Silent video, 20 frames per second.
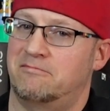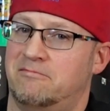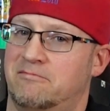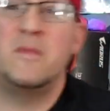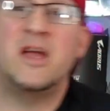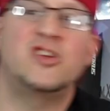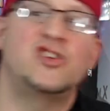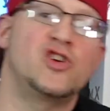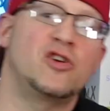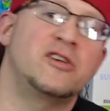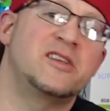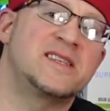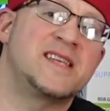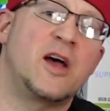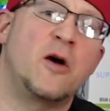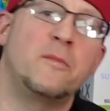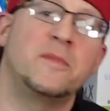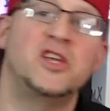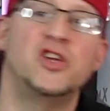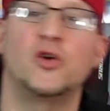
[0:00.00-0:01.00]
Make sure to
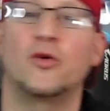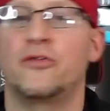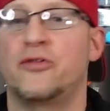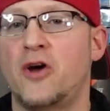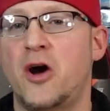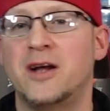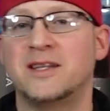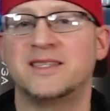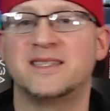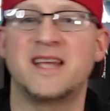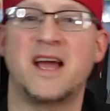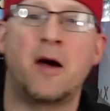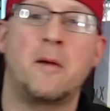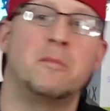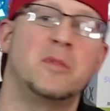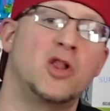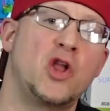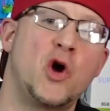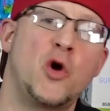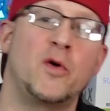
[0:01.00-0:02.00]
tell me your thoughts down
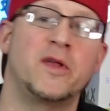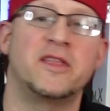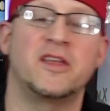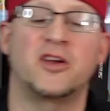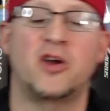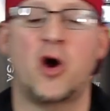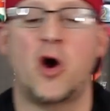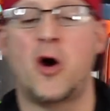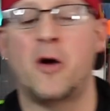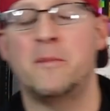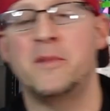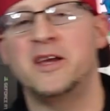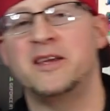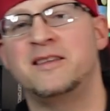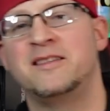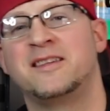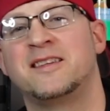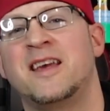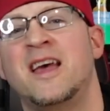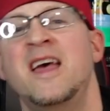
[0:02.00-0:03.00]
below in the
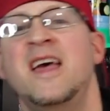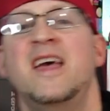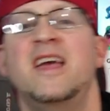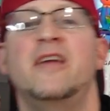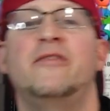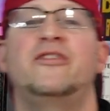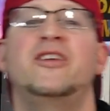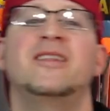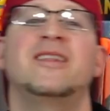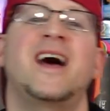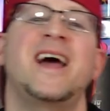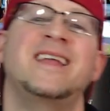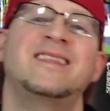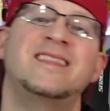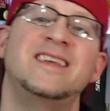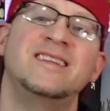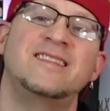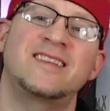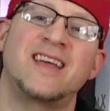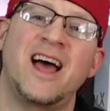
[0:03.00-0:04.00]
comment. If you like
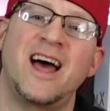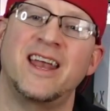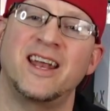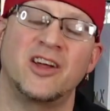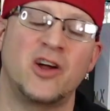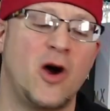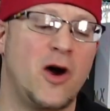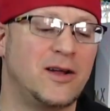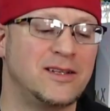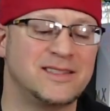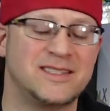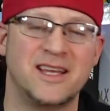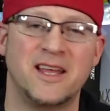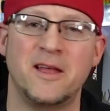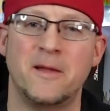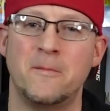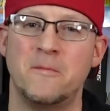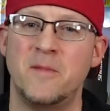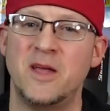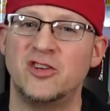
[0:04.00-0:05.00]
this kind of
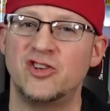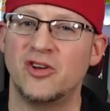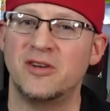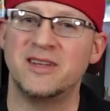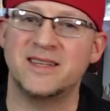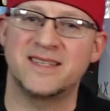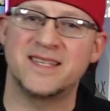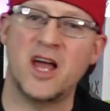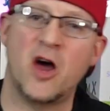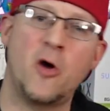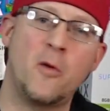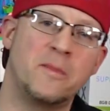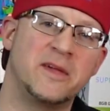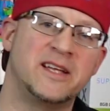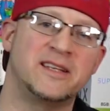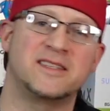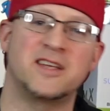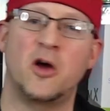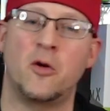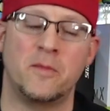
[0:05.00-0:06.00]
content, make sure to tell
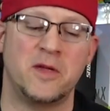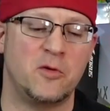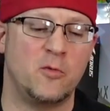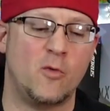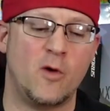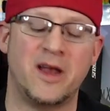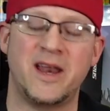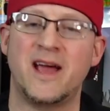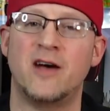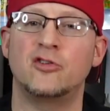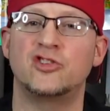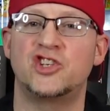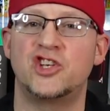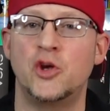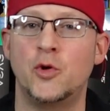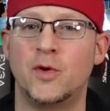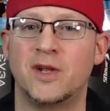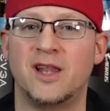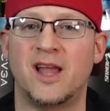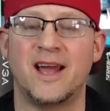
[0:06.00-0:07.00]
me. Tell me what else
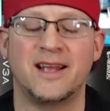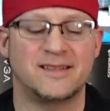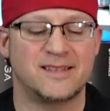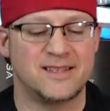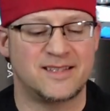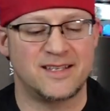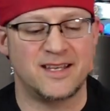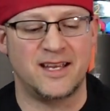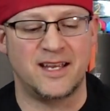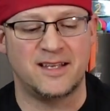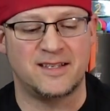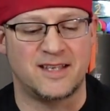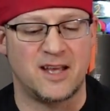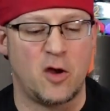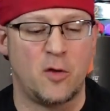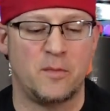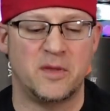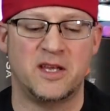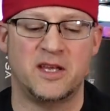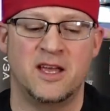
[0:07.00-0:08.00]
you would like to see.
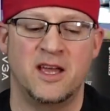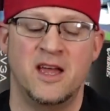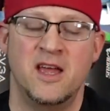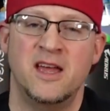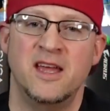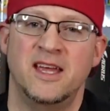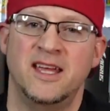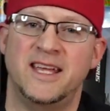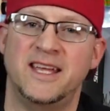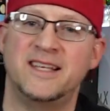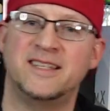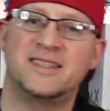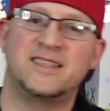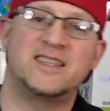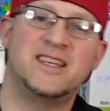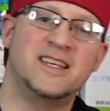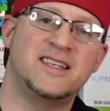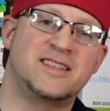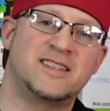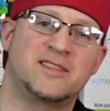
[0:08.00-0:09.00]
Tell me, is
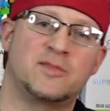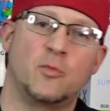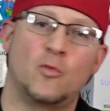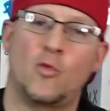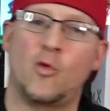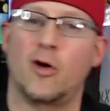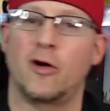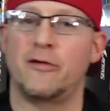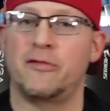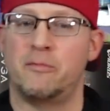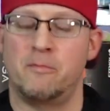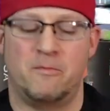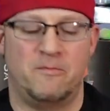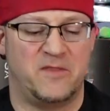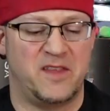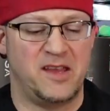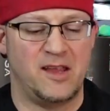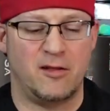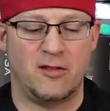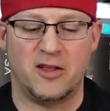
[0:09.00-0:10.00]
this worth
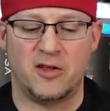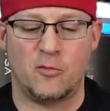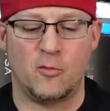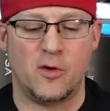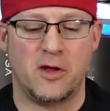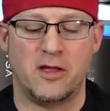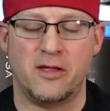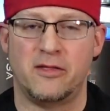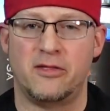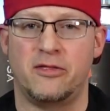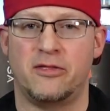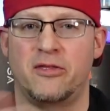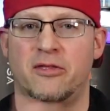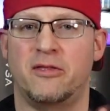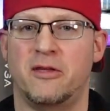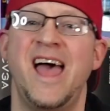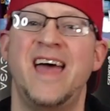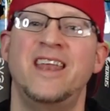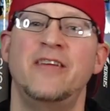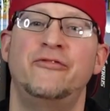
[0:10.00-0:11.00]
dealing with?
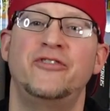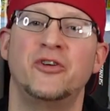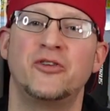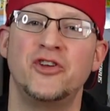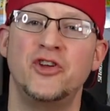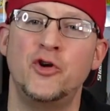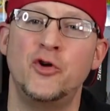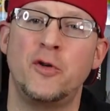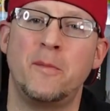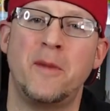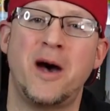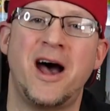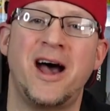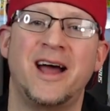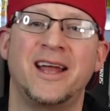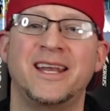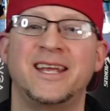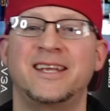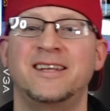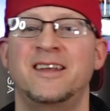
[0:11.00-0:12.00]
And if you're new to
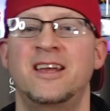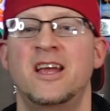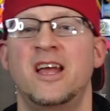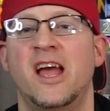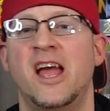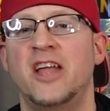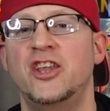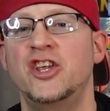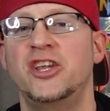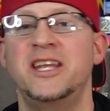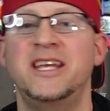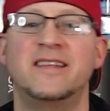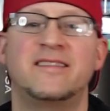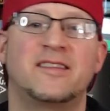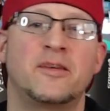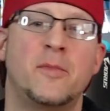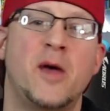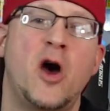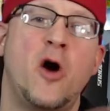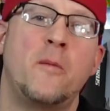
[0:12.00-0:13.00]
mining and you need
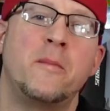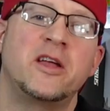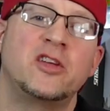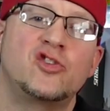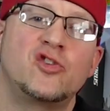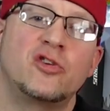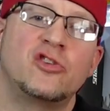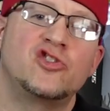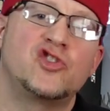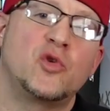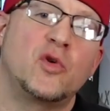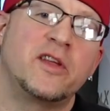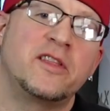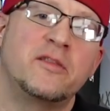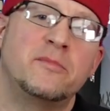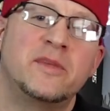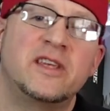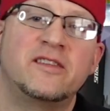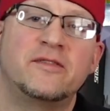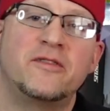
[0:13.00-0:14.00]
some help, make sure to join
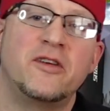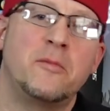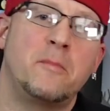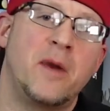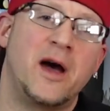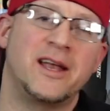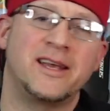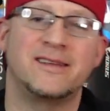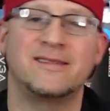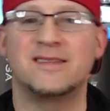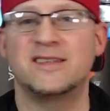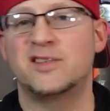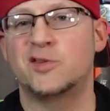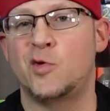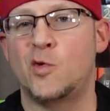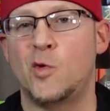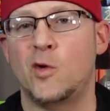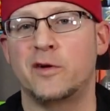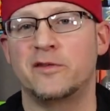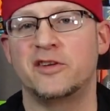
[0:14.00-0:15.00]
the Misfit Mining
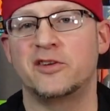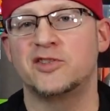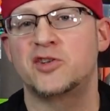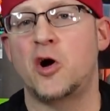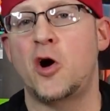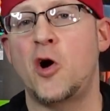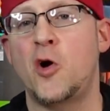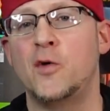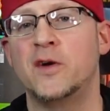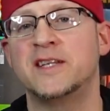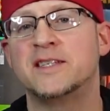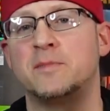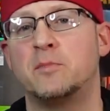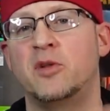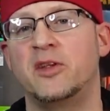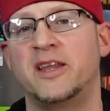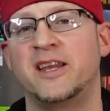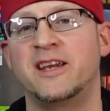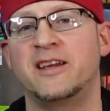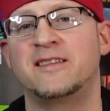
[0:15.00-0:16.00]
Discord. There's always
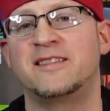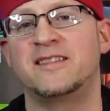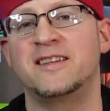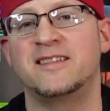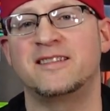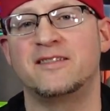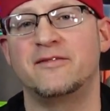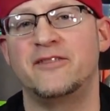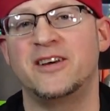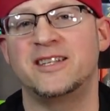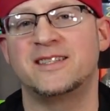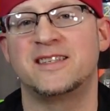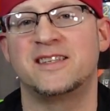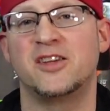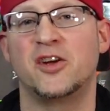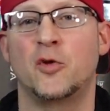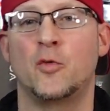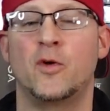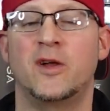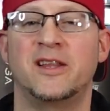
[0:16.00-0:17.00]
plenty of seasoned vets in
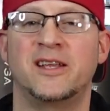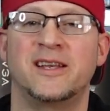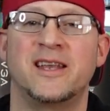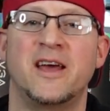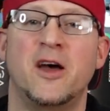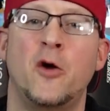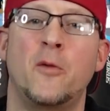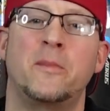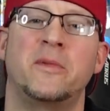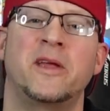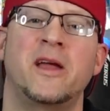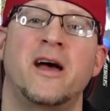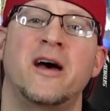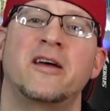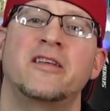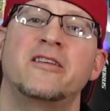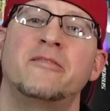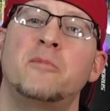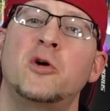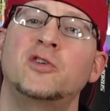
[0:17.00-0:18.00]
there willing to help you
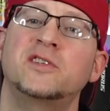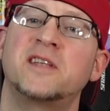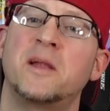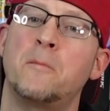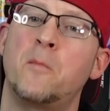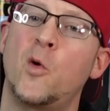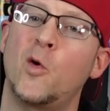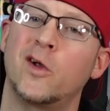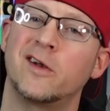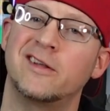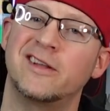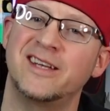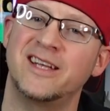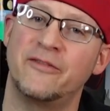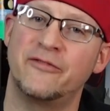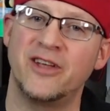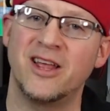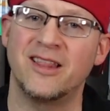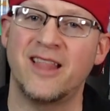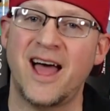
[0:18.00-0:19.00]
out. And most importantly,
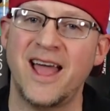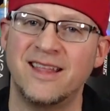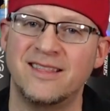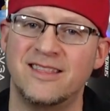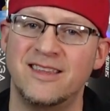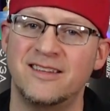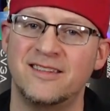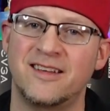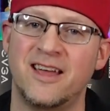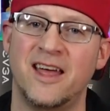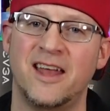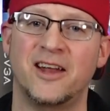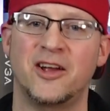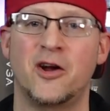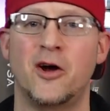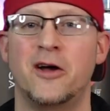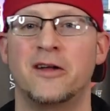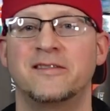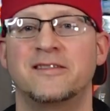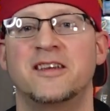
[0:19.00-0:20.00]
if you like this kind of
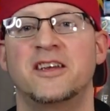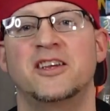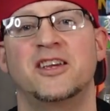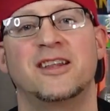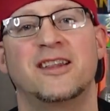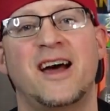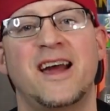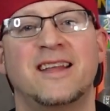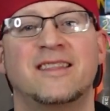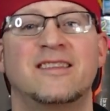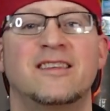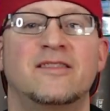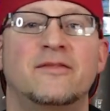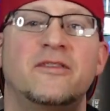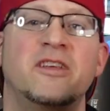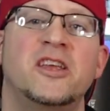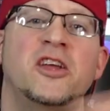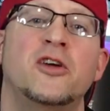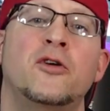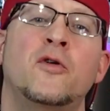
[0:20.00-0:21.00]
content, you like this
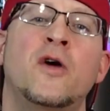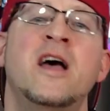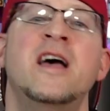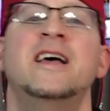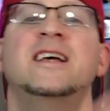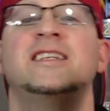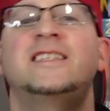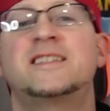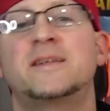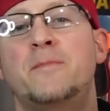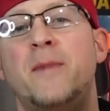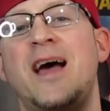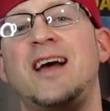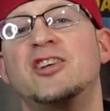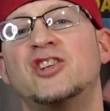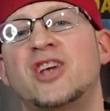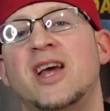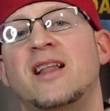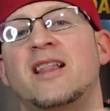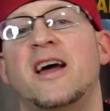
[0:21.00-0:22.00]
video,
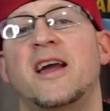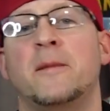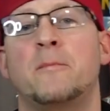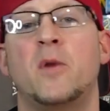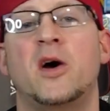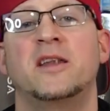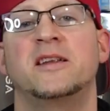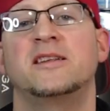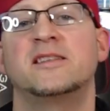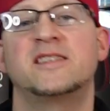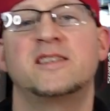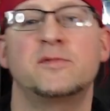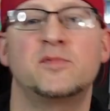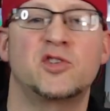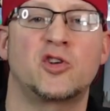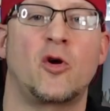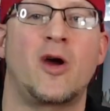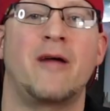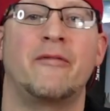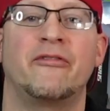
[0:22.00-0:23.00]
smash that like button and
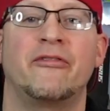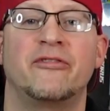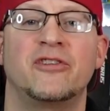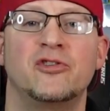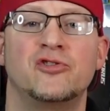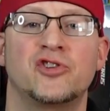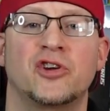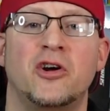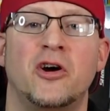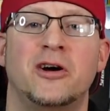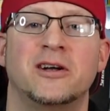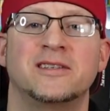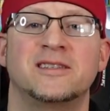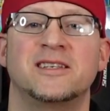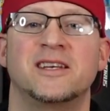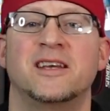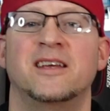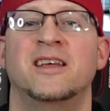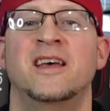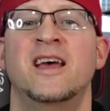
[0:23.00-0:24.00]
subscribe for future
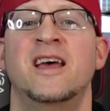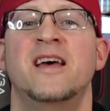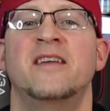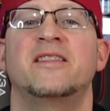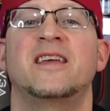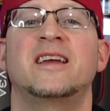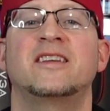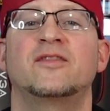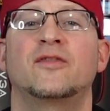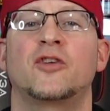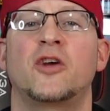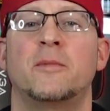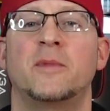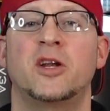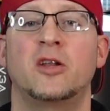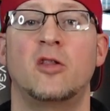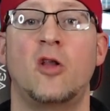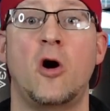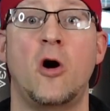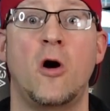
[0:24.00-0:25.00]
content. Thanks for coming
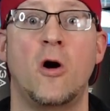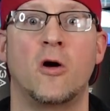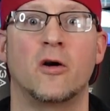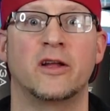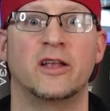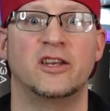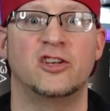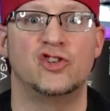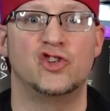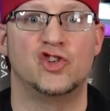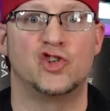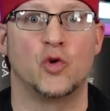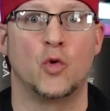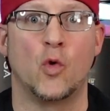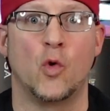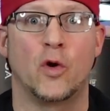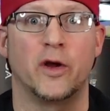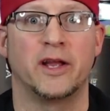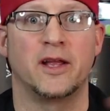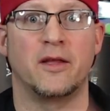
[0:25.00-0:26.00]
along and
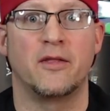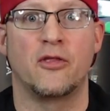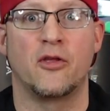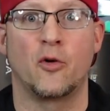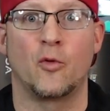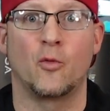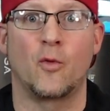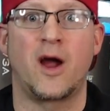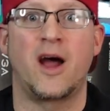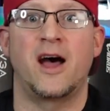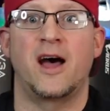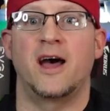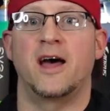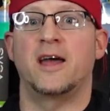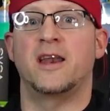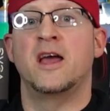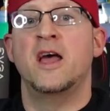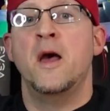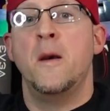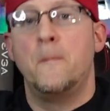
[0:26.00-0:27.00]
enjoy the
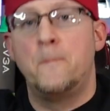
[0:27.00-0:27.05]
ride.